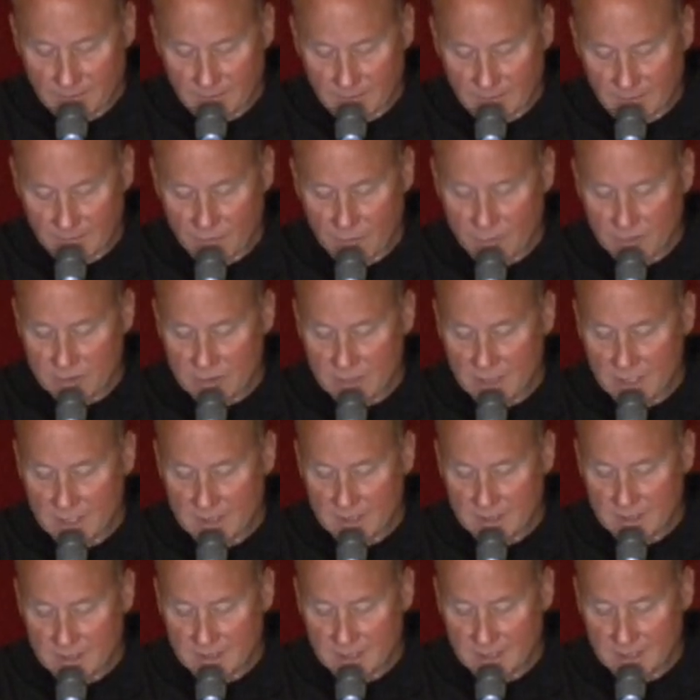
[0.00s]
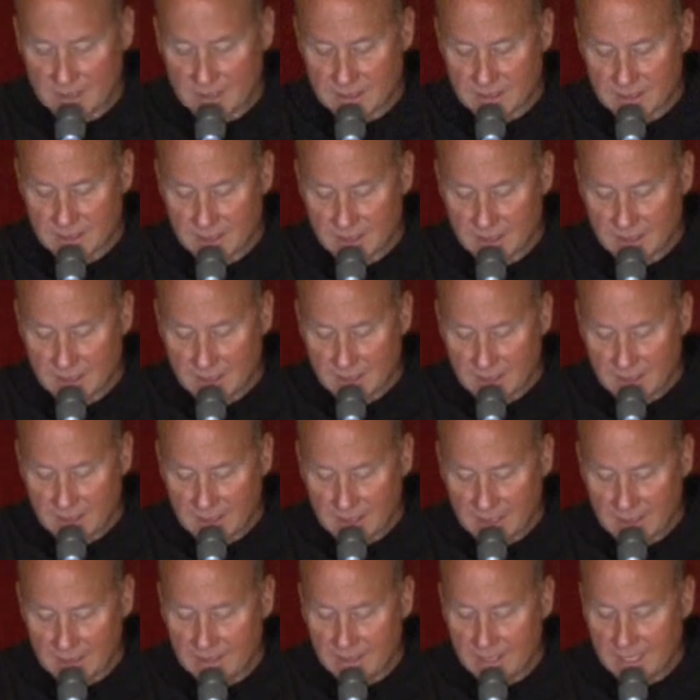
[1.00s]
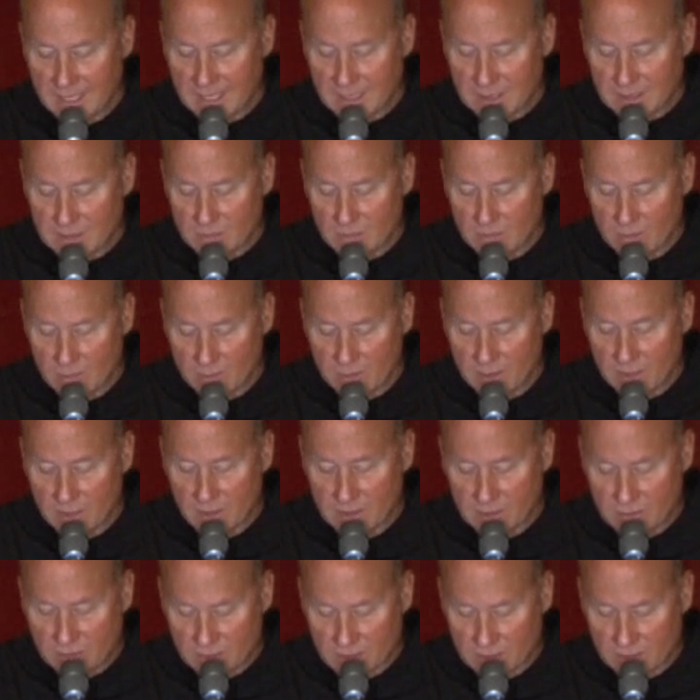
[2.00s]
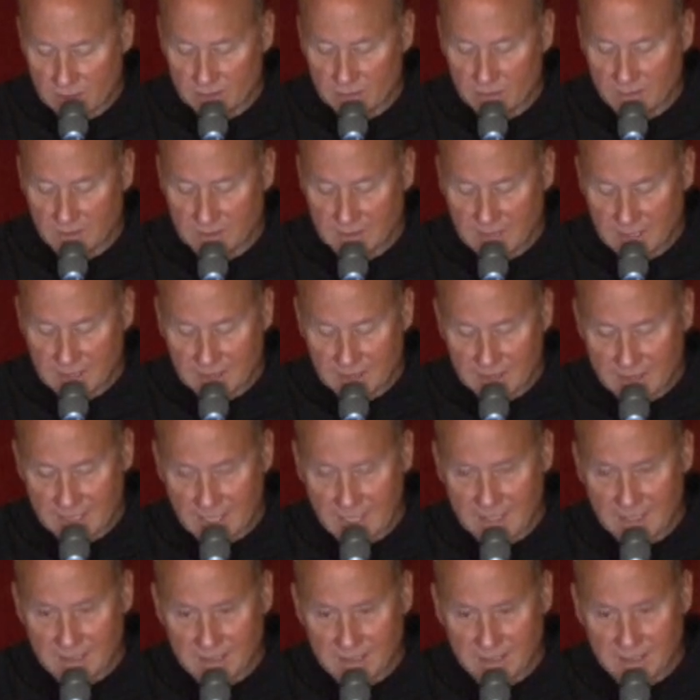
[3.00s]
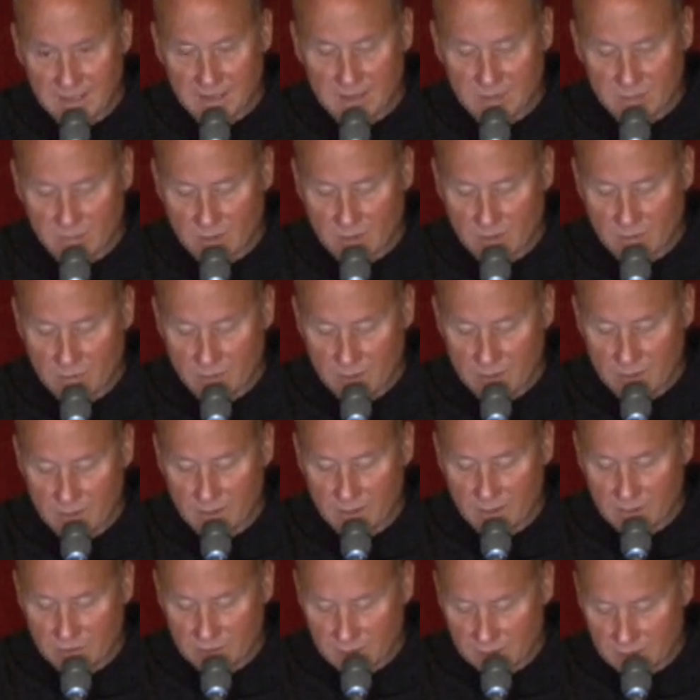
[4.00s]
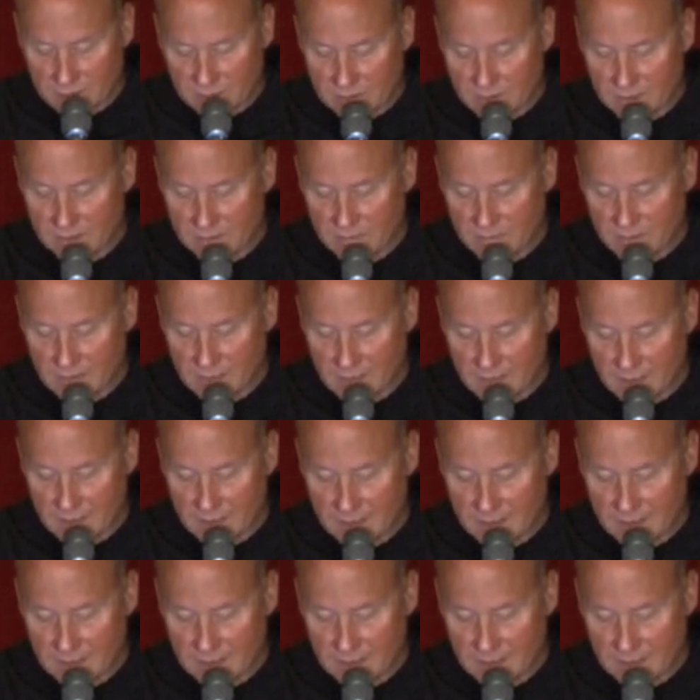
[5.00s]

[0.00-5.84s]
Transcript: In First John, it says, Yet that is what we are children. Yet that is what we are children of God.